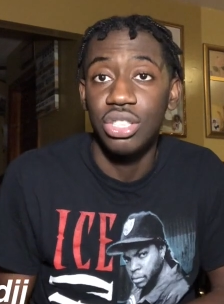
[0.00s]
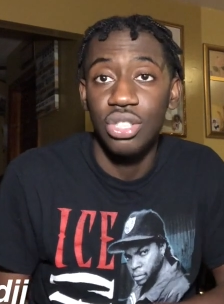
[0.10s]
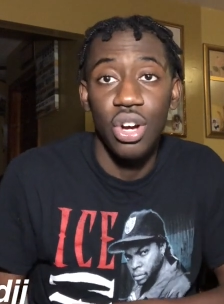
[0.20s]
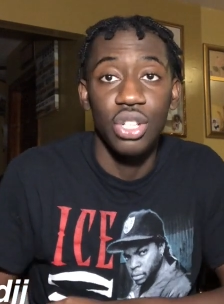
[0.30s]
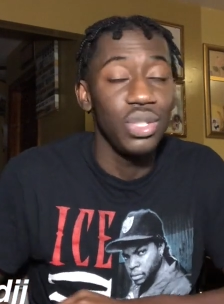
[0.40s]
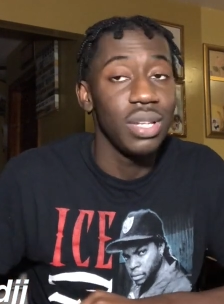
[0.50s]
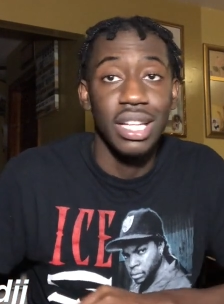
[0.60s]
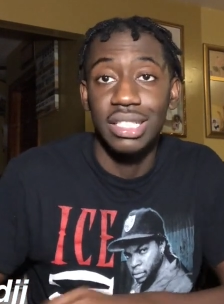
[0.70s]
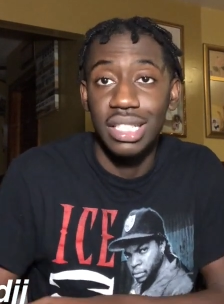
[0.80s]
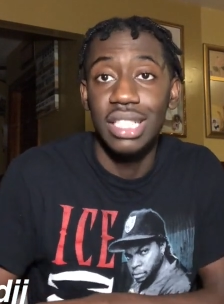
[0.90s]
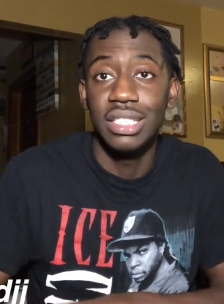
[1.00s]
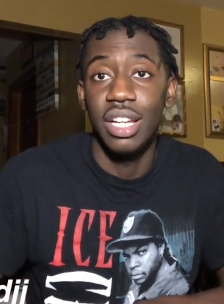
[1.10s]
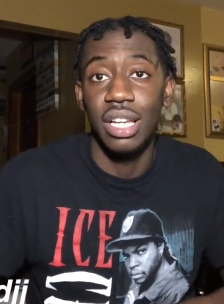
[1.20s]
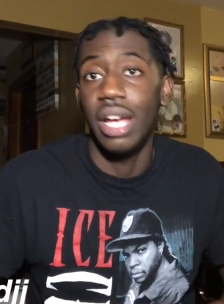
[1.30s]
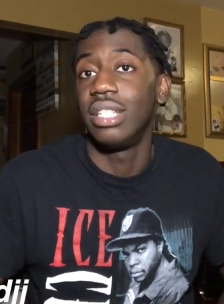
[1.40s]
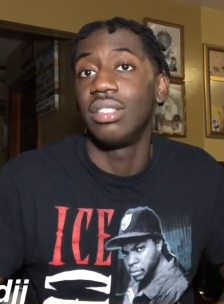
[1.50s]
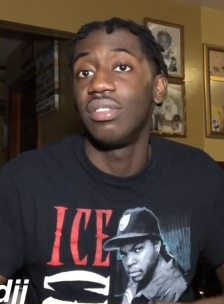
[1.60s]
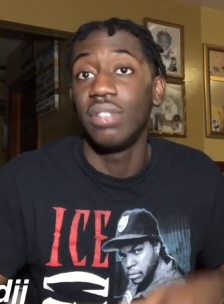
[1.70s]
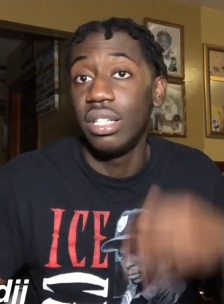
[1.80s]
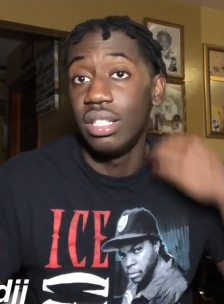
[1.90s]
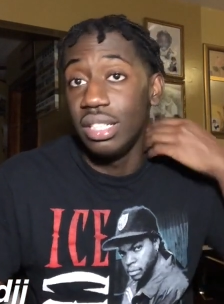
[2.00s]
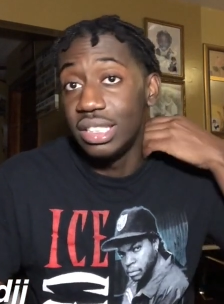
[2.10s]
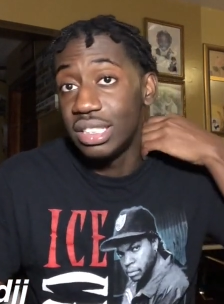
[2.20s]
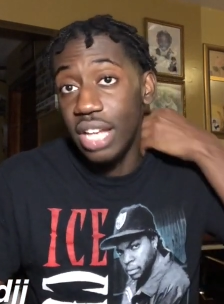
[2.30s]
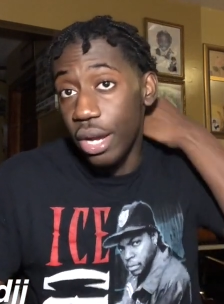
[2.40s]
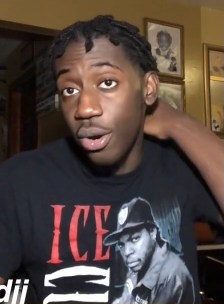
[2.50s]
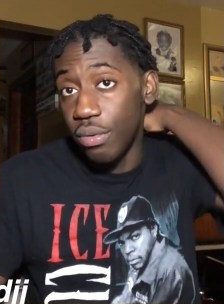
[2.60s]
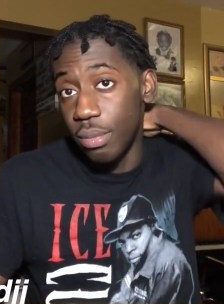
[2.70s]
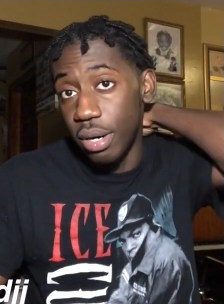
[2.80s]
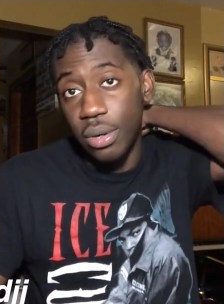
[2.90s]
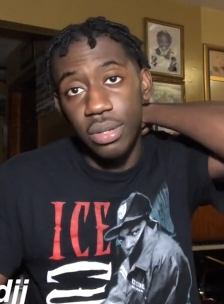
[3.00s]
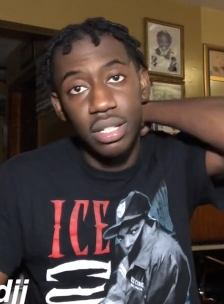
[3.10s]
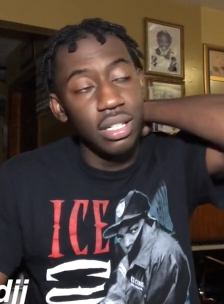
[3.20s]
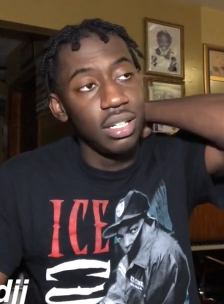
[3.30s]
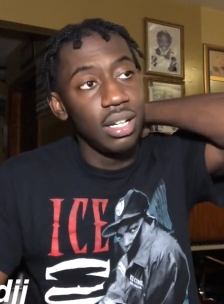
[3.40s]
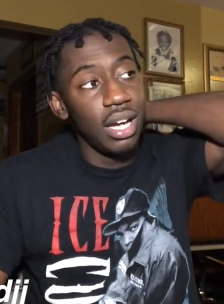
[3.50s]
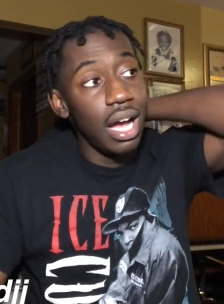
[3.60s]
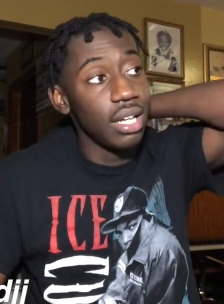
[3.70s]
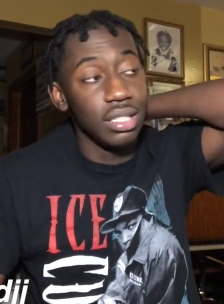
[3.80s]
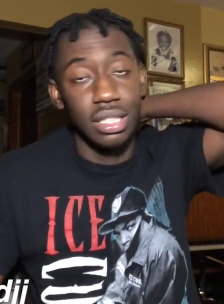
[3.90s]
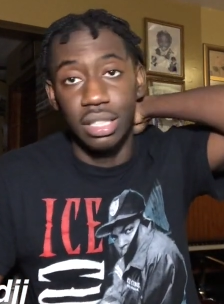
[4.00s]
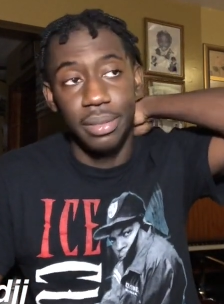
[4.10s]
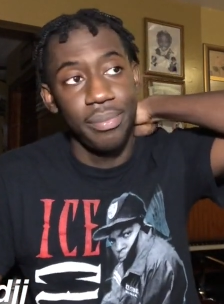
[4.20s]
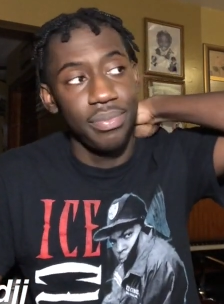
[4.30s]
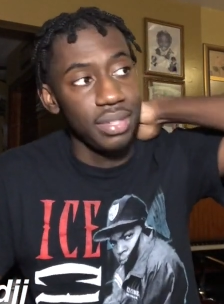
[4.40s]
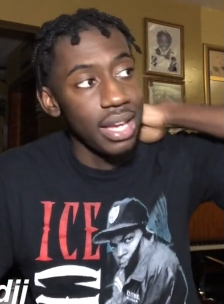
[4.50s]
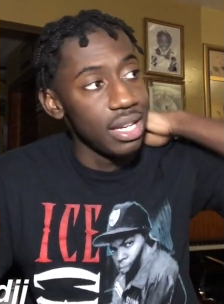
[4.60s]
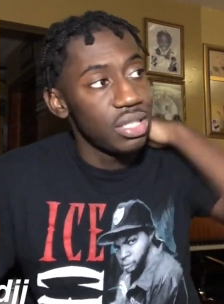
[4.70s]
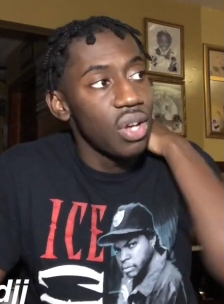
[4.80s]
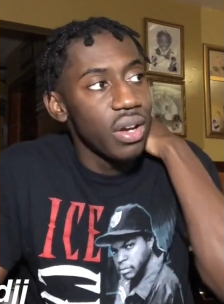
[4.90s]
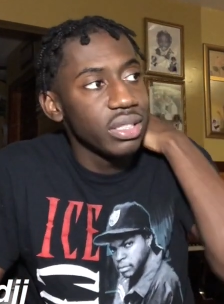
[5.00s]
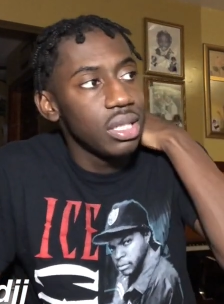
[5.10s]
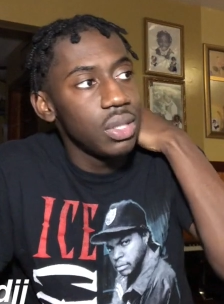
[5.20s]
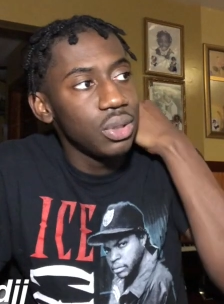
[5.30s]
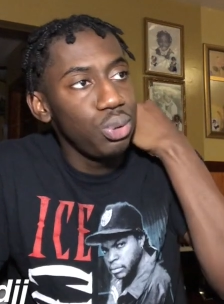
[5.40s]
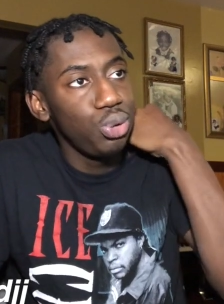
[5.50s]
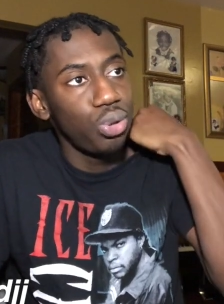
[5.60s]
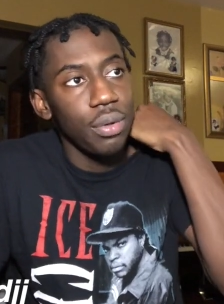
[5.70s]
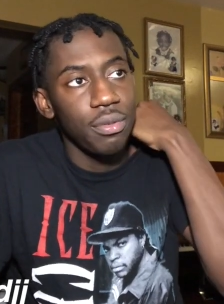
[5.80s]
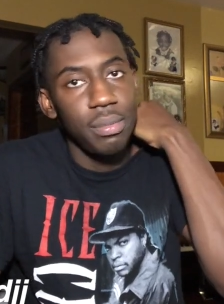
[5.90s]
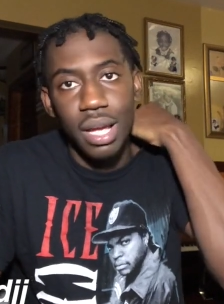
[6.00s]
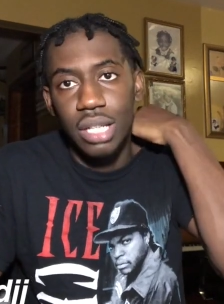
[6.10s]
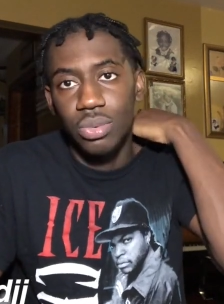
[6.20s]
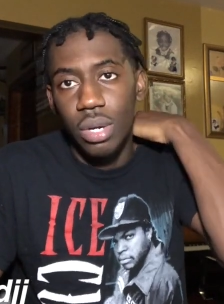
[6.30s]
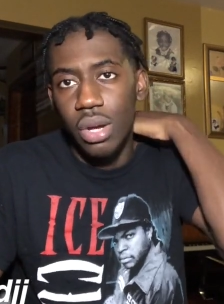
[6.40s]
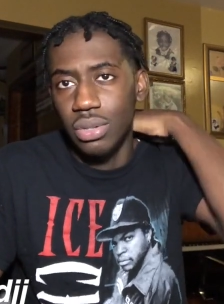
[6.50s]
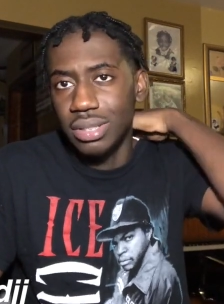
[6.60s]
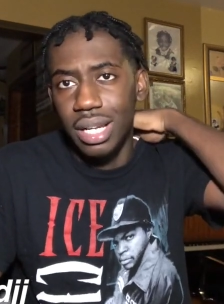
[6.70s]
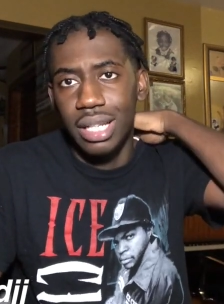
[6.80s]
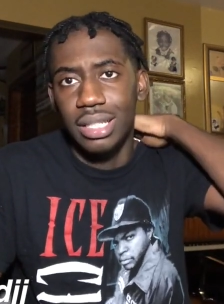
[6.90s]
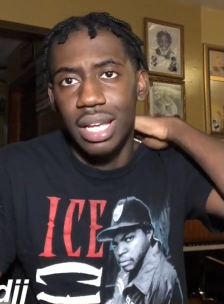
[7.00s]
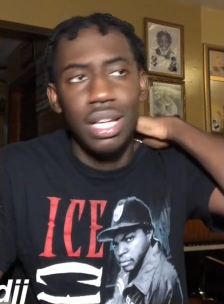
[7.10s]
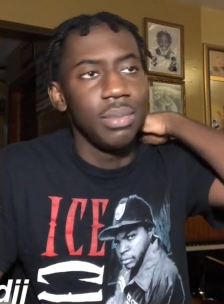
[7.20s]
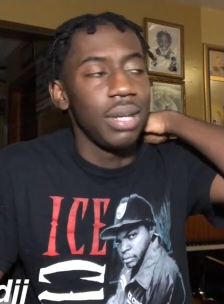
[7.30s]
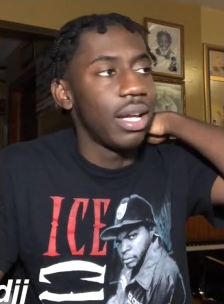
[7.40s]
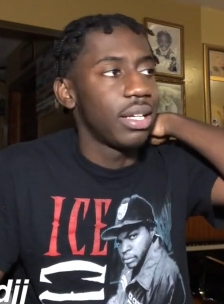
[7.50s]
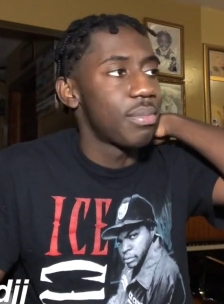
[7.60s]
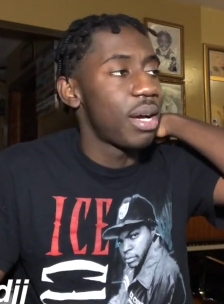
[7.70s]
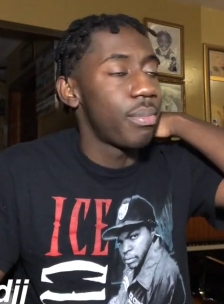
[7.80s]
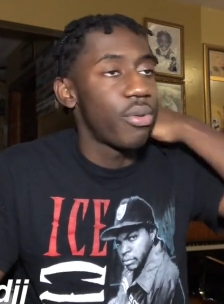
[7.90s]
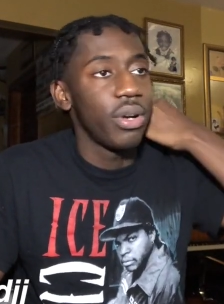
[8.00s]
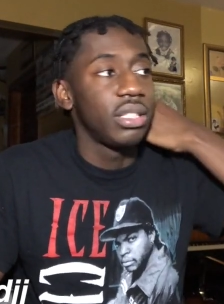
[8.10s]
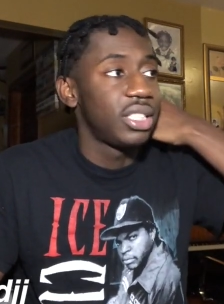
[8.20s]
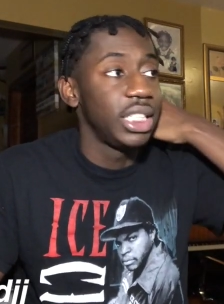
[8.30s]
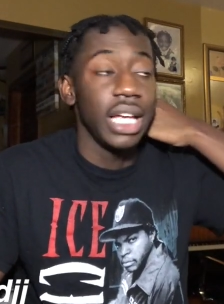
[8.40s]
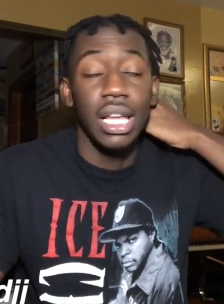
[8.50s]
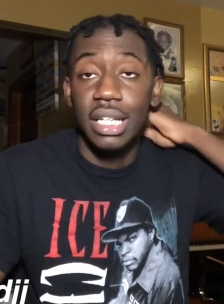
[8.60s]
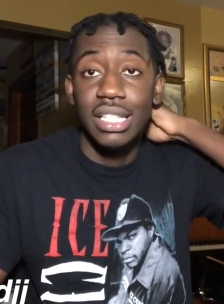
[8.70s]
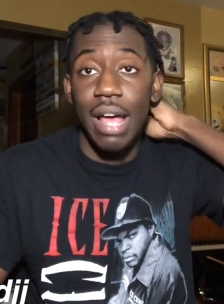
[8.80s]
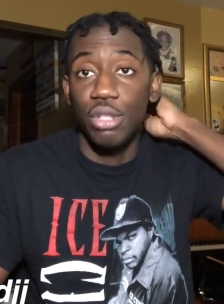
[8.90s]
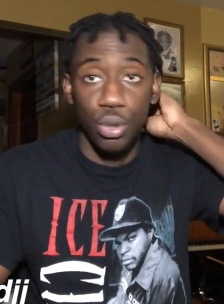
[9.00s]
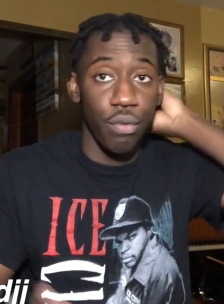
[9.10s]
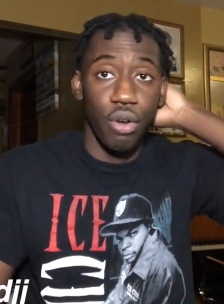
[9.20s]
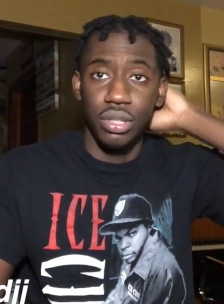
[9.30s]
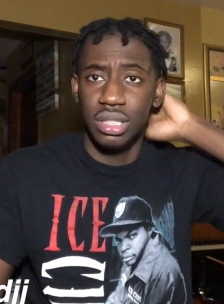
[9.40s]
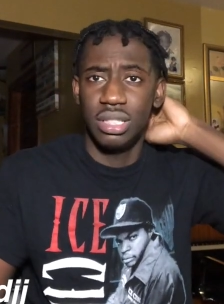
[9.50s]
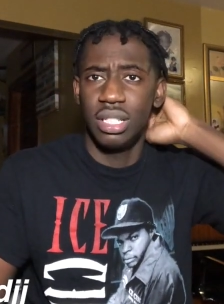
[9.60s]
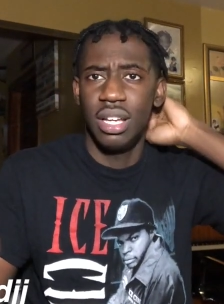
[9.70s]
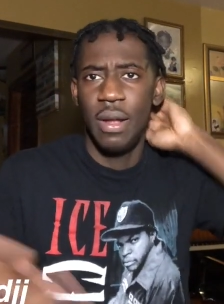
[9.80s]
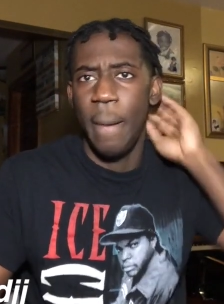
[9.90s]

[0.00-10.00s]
Speaker 1: song. You let Tjay, like, literally just take over, bro. Honestly. And this song is a little too short for me as well. It's like, damn, like, can my boy Tjay at least have two verses?